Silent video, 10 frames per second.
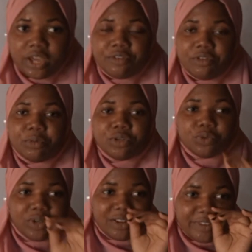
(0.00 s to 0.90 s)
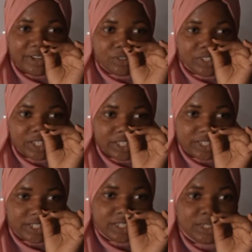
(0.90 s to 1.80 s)
For molecular
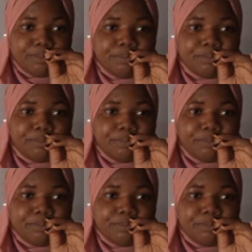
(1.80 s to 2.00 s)
phylogeny, it is